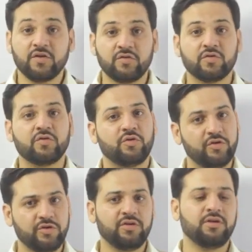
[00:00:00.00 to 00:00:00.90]

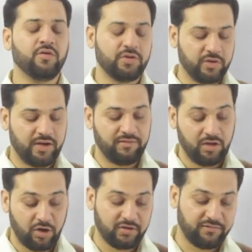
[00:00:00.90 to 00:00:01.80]
So you're going to have a
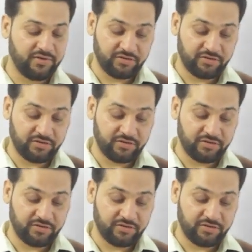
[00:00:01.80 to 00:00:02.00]
lot of